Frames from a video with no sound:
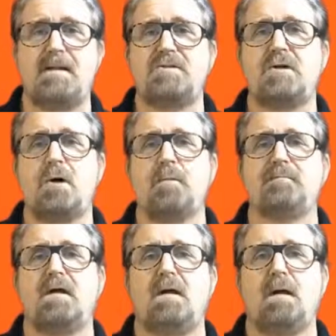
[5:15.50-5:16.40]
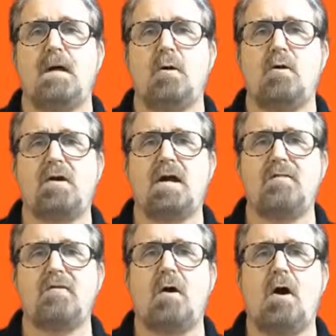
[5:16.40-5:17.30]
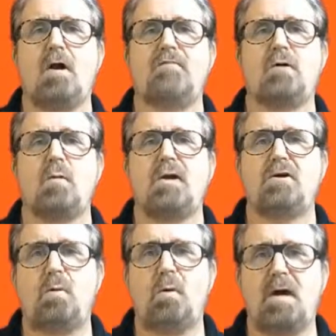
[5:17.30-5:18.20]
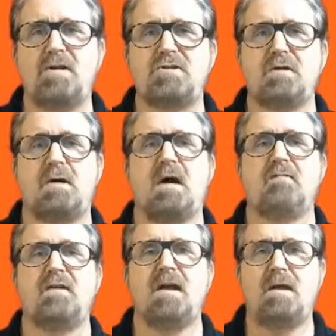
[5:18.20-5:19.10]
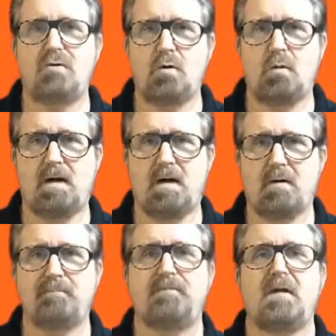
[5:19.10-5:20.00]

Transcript: So, in order to cover all of the critical points of an intro letter,